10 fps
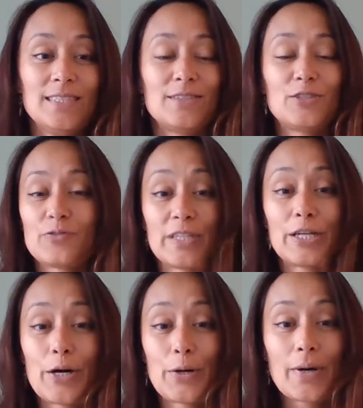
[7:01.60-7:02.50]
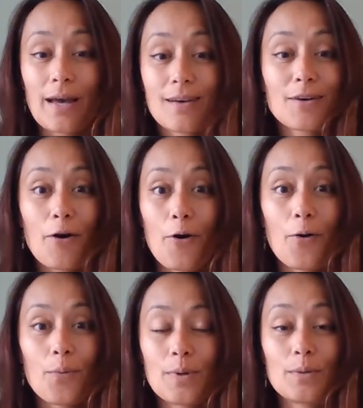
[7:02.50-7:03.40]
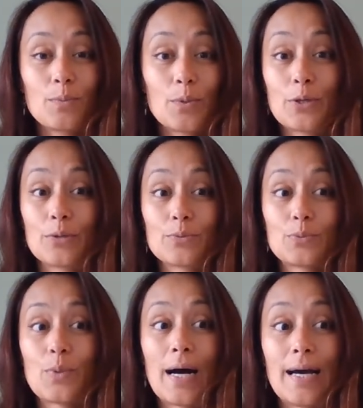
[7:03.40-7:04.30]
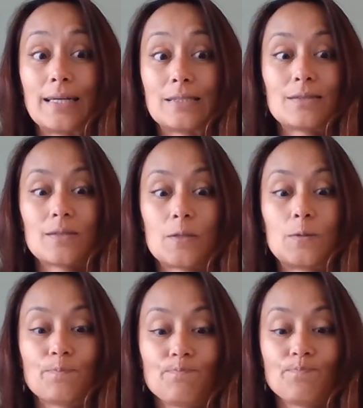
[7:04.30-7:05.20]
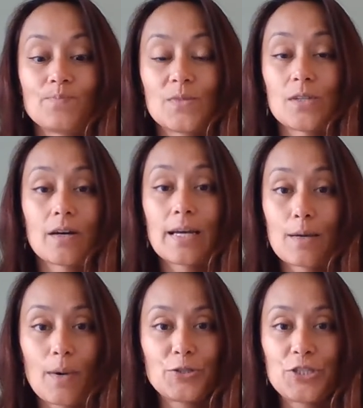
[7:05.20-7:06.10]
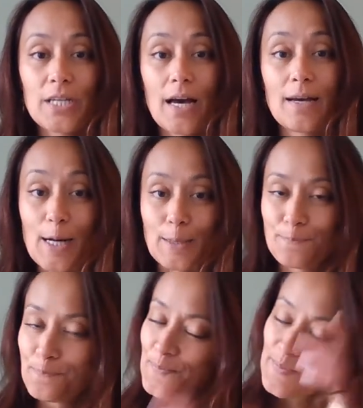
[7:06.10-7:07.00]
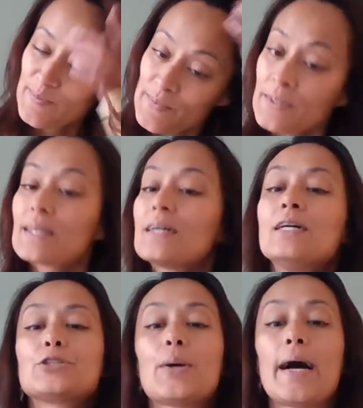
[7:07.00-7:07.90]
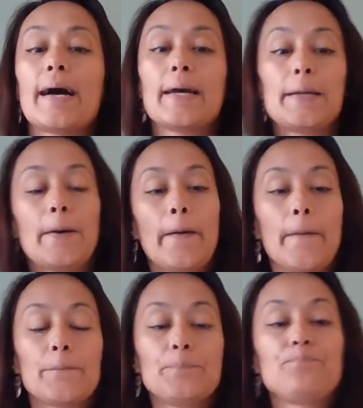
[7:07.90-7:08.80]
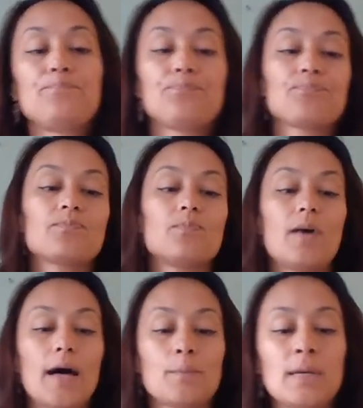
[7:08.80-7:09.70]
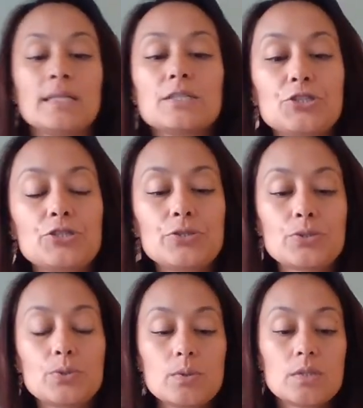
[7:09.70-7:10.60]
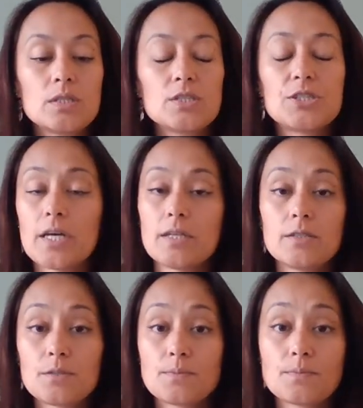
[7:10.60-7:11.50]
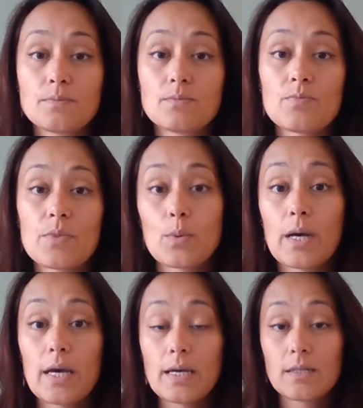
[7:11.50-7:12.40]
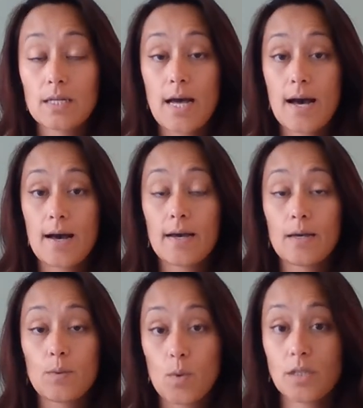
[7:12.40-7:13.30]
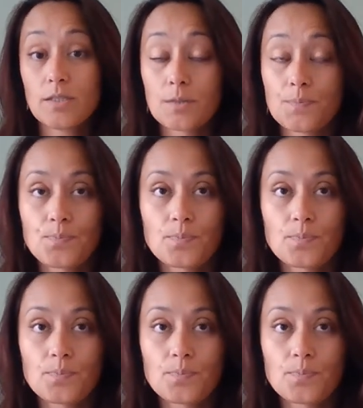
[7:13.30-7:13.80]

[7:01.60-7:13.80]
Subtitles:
this video can go worldwide. So talking about shy, huh? So I managed to change the way that I was